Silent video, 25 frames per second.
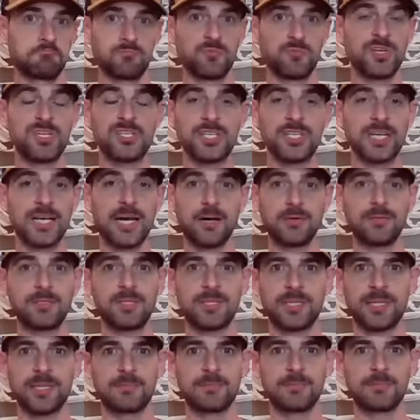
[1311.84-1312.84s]
reaching out
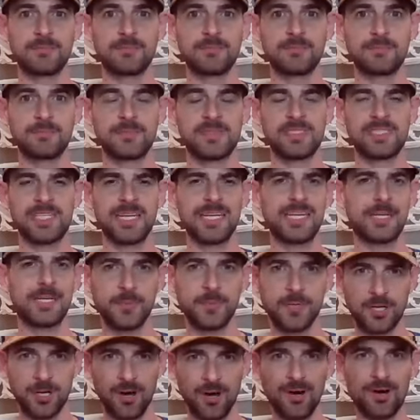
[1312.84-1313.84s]
to them, sending
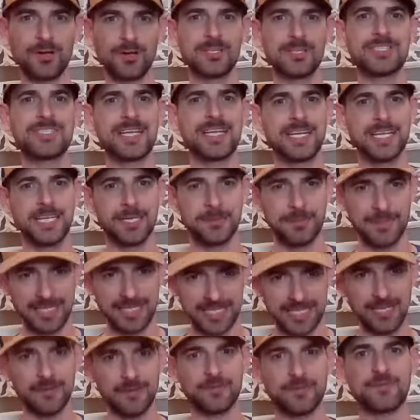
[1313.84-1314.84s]
them a card, sending them a
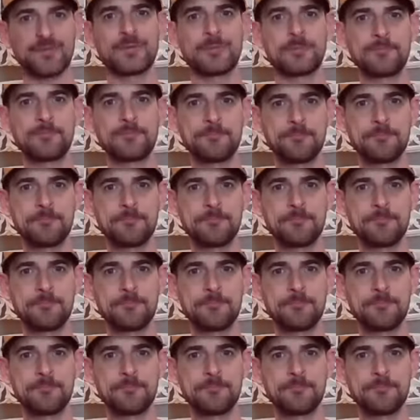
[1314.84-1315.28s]
gift.